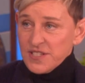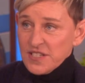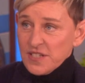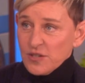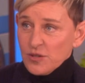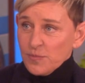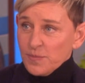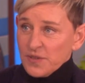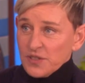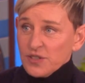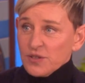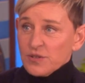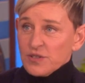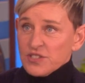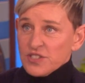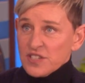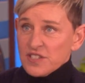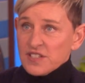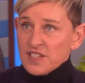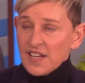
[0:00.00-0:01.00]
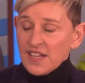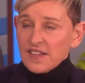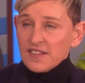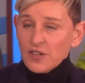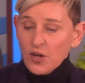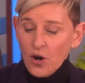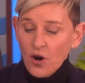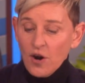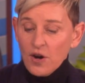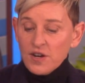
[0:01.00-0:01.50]
see you, but you're just like
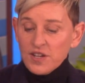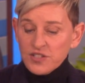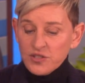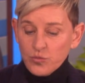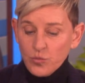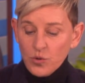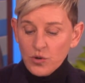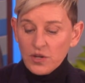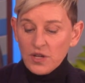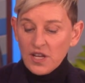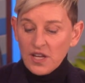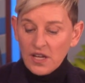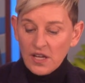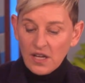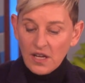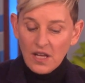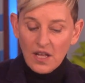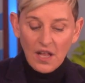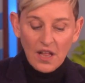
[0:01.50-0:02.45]
the hardest working.